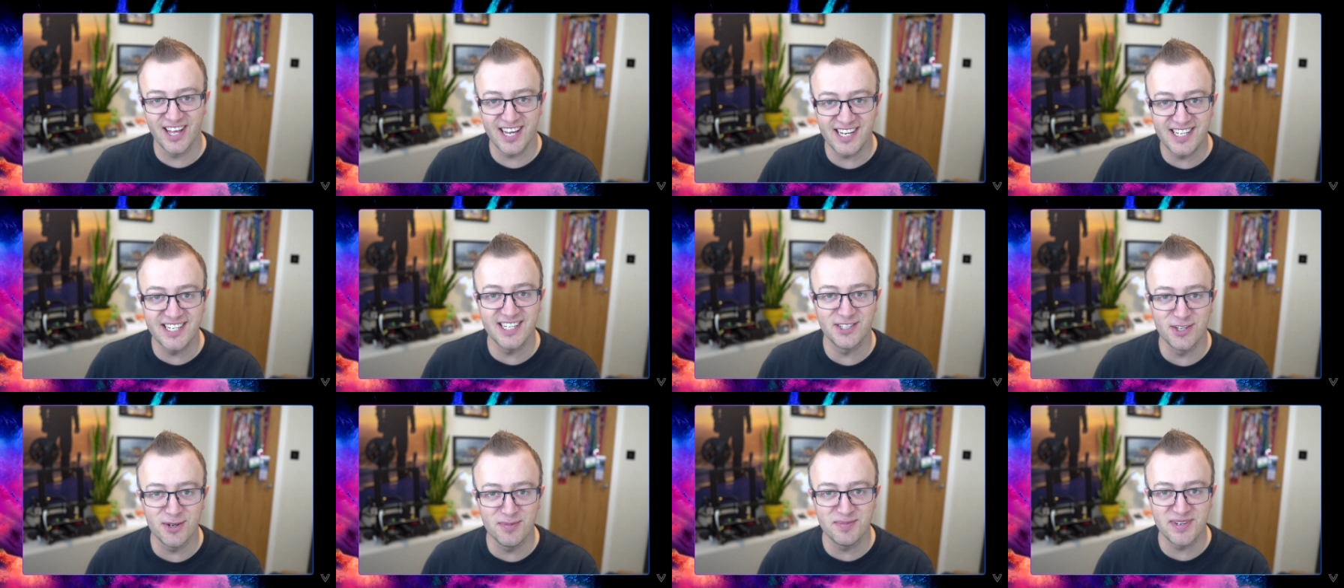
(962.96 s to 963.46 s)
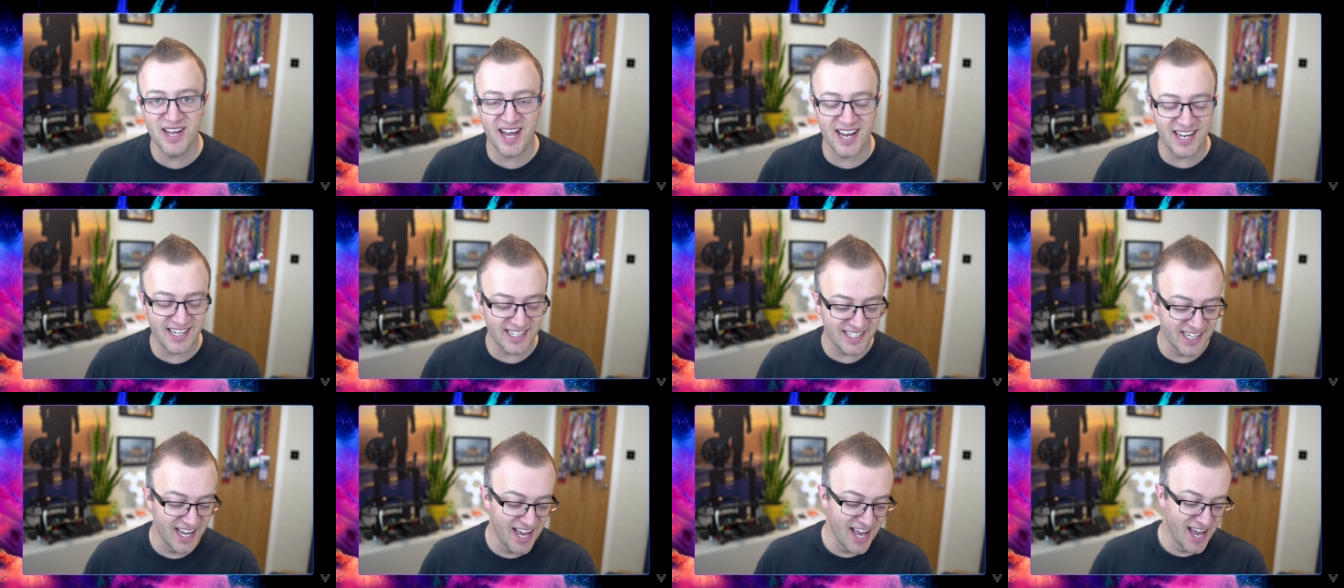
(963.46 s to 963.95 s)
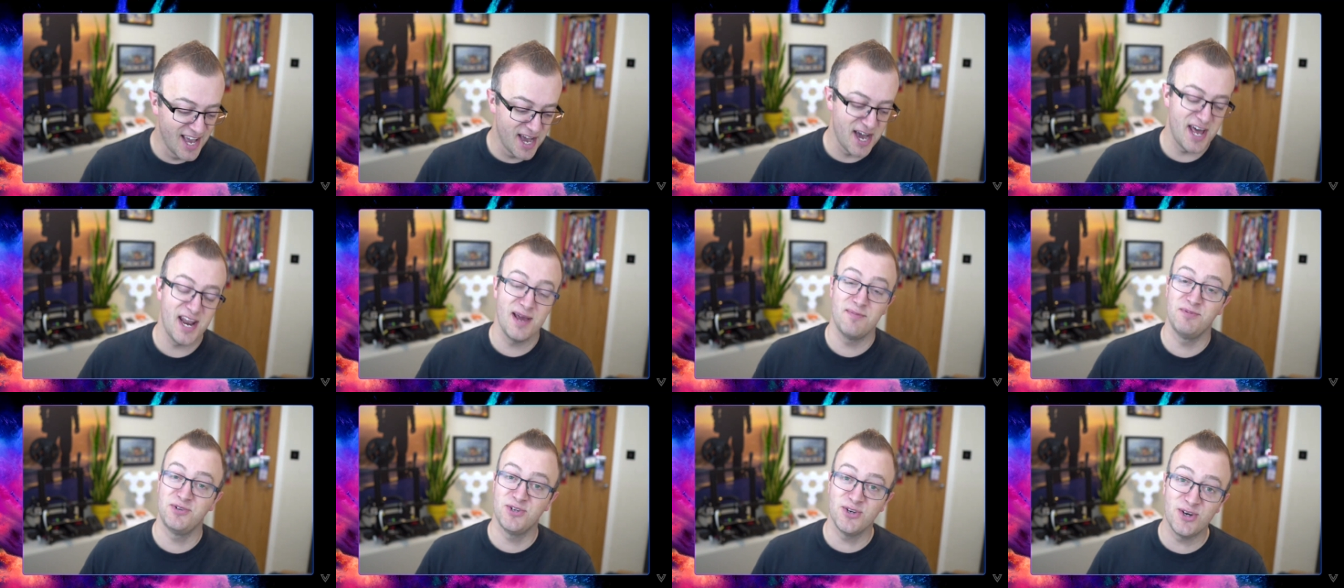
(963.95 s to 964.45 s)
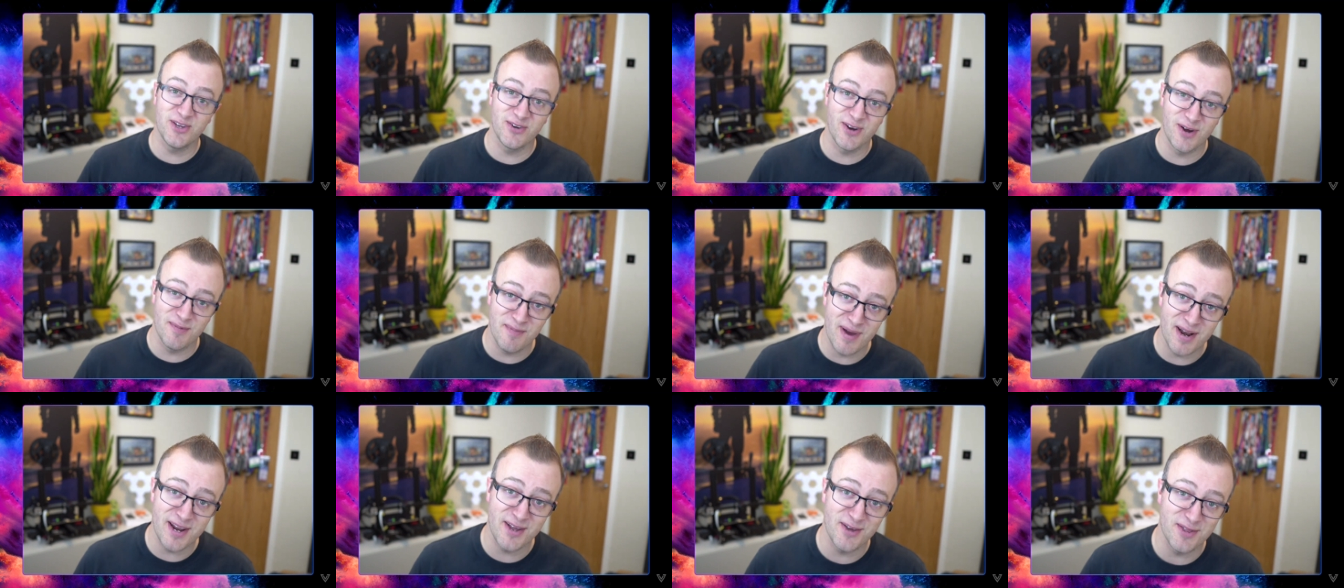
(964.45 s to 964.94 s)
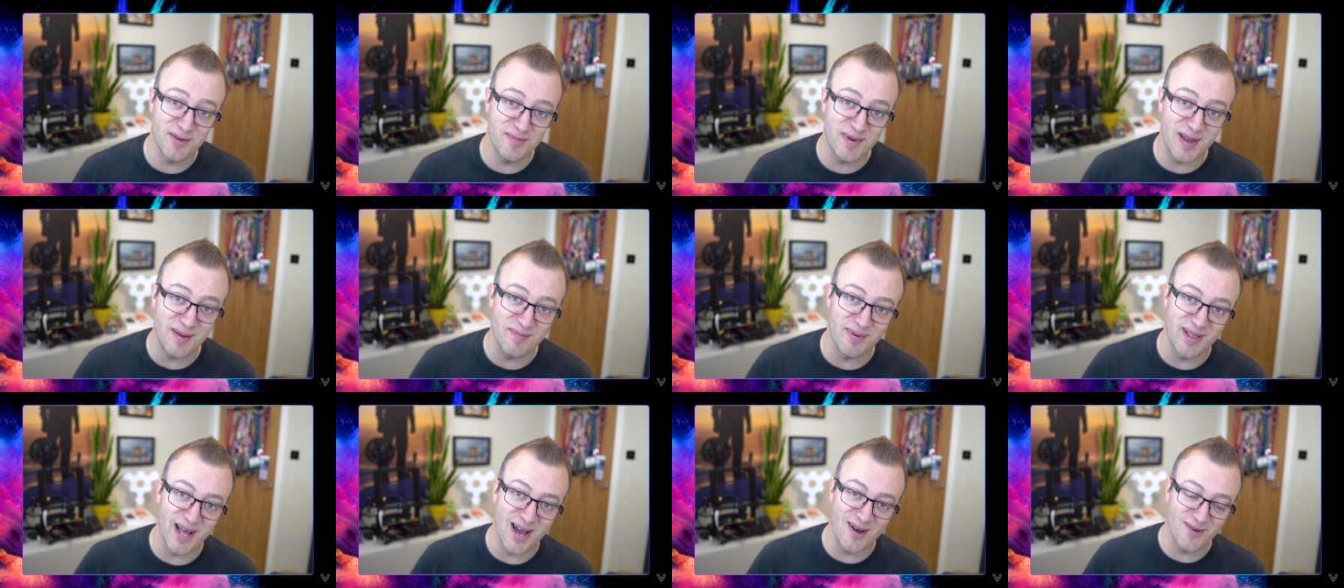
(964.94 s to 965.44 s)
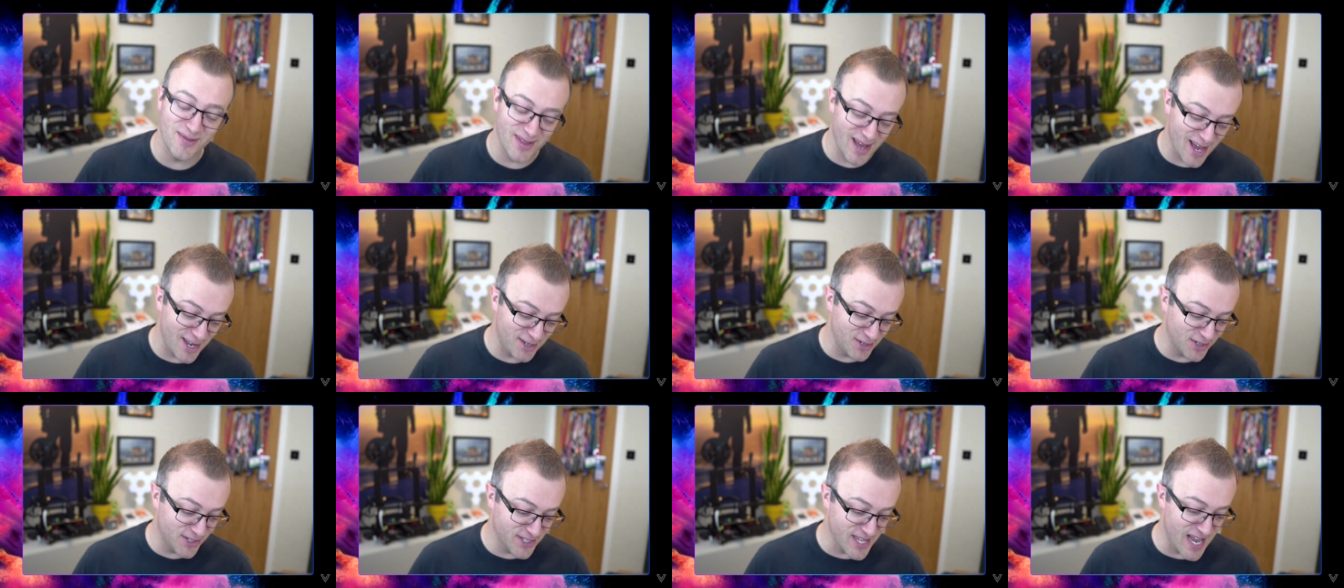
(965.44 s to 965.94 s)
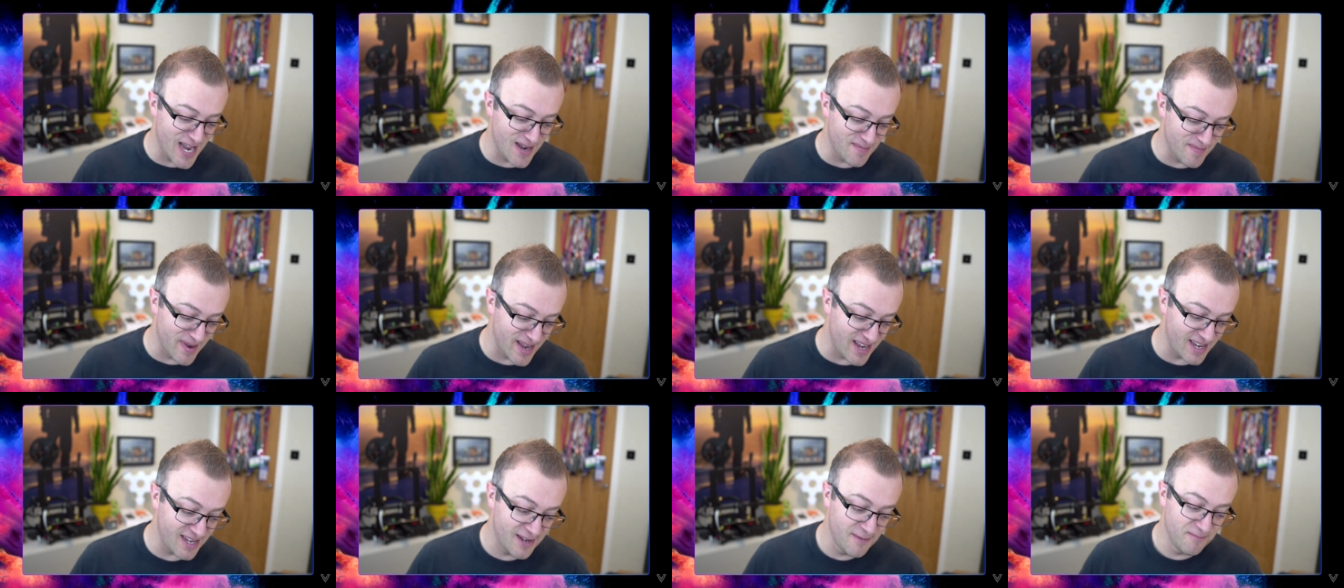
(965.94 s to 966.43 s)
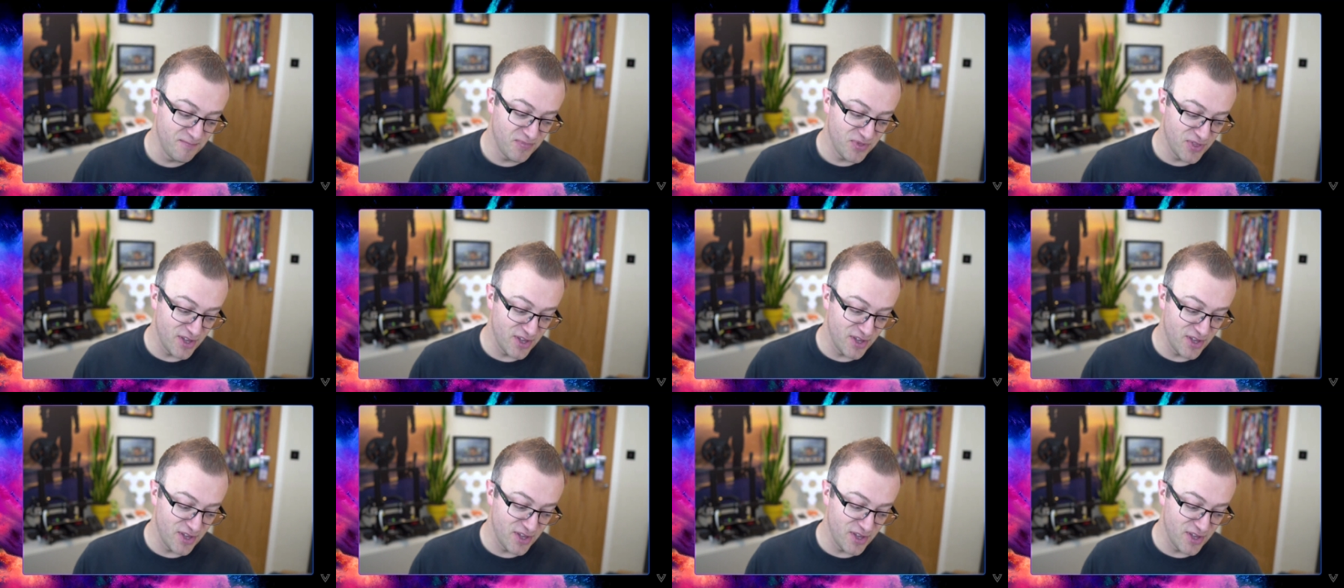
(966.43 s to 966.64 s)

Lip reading: latest updates. And I'm sure there are many other people out there, just like me,